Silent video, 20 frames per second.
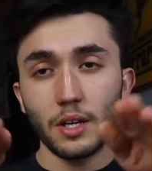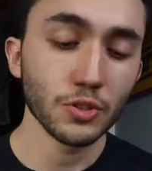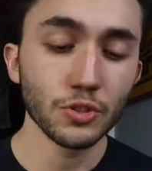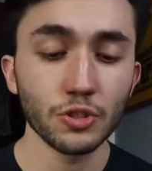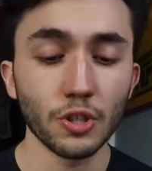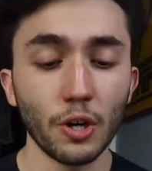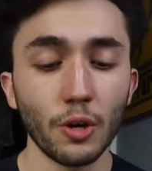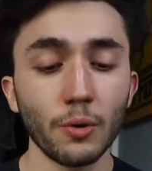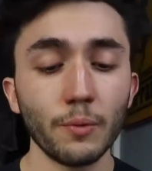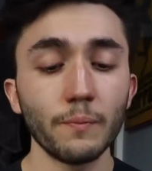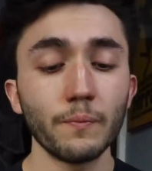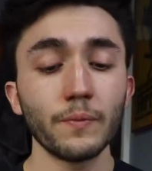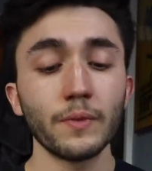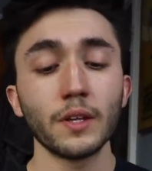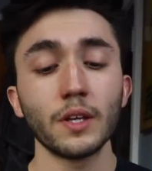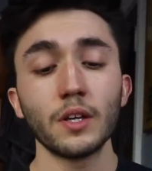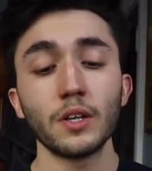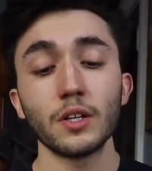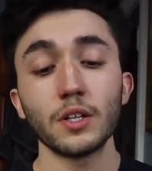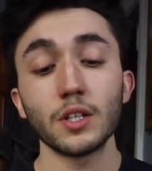So
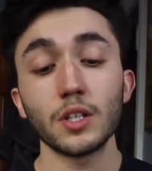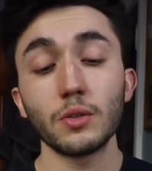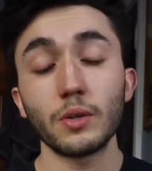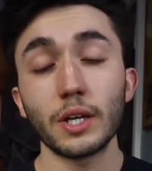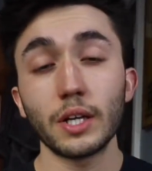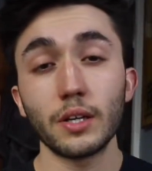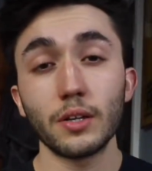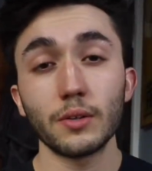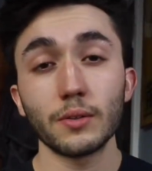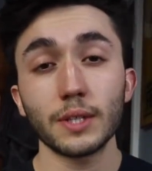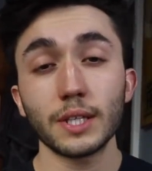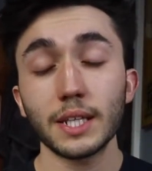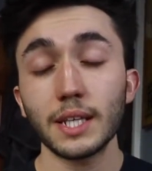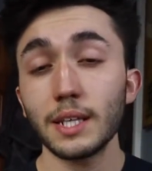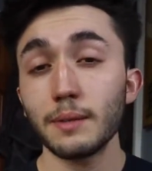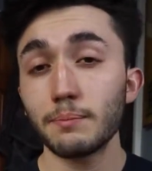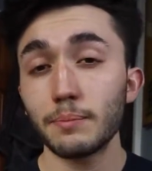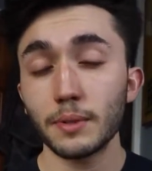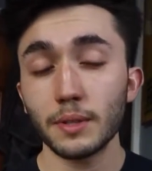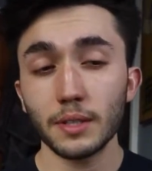you want to
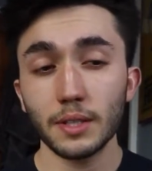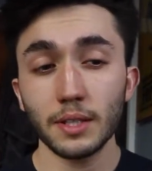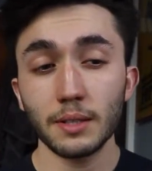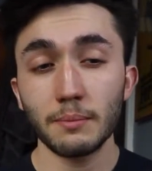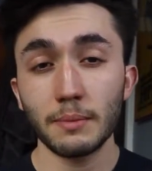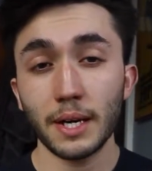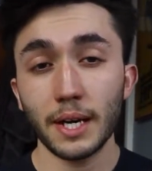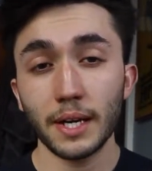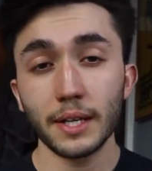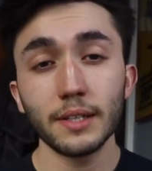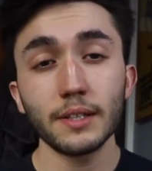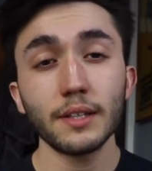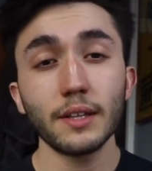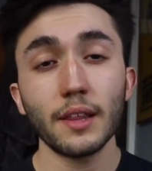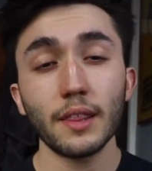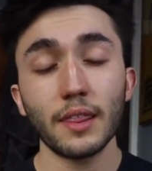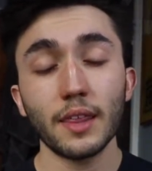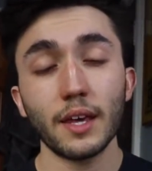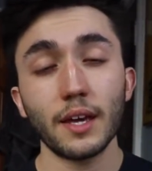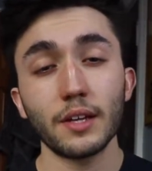keep in mind
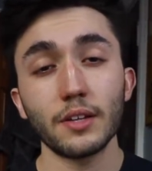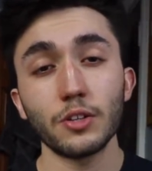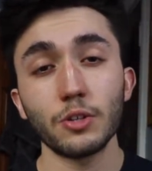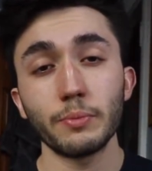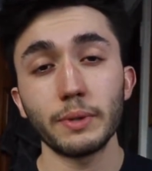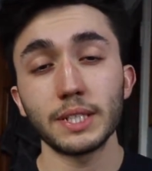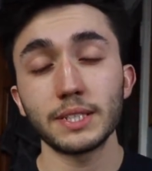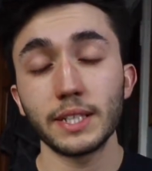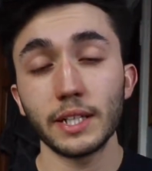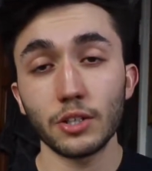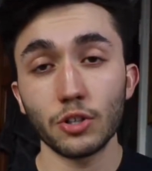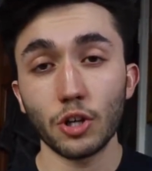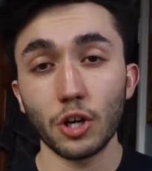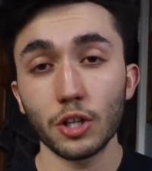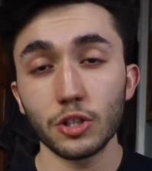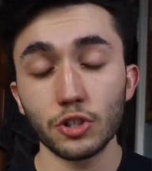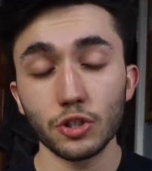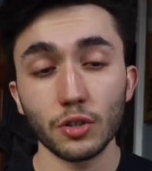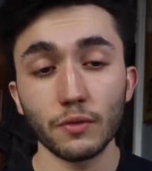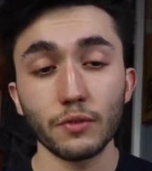that you maintain your
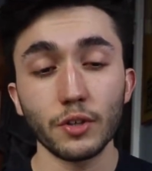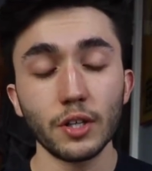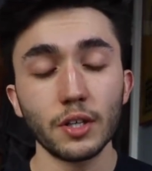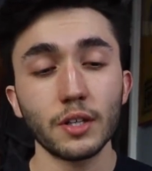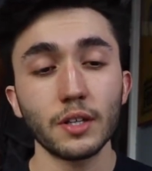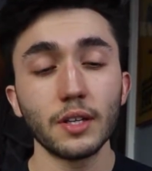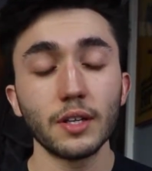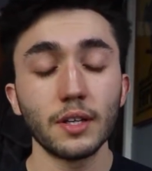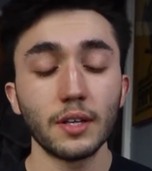arch in your foot.